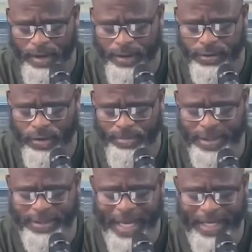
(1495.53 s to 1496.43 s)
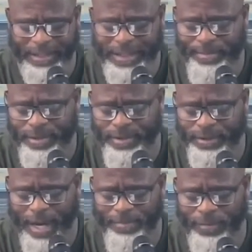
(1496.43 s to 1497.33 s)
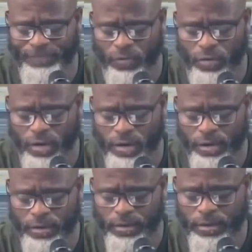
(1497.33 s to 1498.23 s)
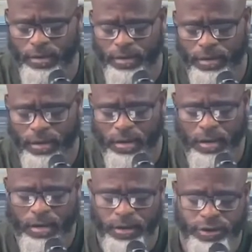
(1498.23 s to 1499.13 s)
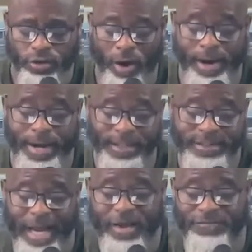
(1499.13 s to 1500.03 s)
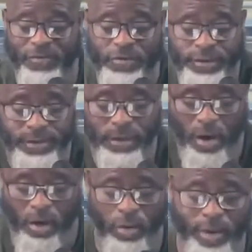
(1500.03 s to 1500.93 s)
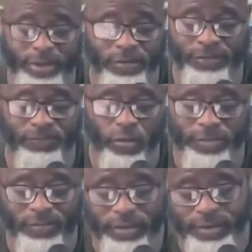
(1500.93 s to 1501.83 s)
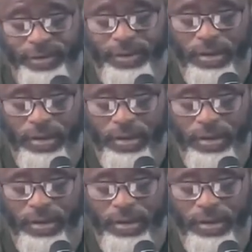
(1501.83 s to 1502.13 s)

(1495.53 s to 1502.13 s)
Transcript: It's going to be 2 Timothy chapter 4, starting at the second verse all the way to the fourth verse.